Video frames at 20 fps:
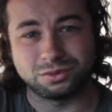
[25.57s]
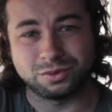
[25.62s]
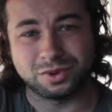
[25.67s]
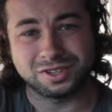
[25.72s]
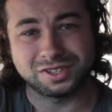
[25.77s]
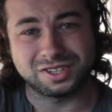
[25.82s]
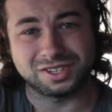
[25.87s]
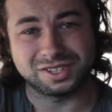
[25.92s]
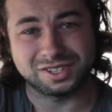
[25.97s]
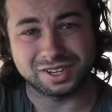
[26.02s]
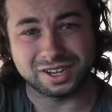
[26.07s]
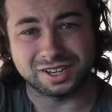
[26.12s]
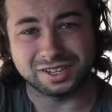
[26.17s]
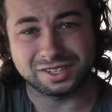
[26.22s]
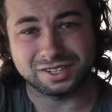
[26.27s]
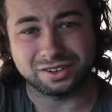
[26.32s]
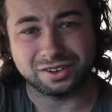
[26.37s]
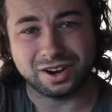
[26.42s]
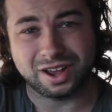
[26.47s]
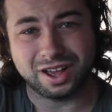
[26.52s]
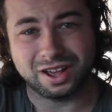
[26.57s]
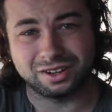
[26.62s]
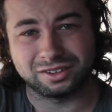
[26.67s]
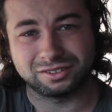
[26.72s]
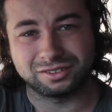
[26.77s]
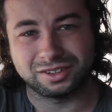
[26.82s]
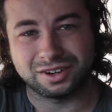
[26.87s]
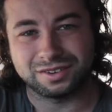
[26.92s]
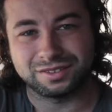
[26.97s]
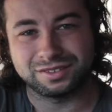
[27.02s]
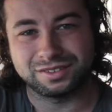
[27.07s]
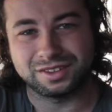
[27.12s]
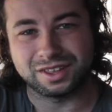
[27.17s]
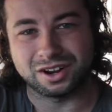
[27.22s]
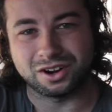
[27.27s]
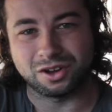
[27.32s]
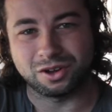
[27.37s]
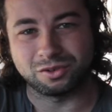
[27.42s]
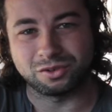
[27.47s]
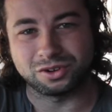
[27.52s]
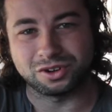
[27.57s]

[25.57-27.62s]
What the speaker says: And once the seats are out, then I'm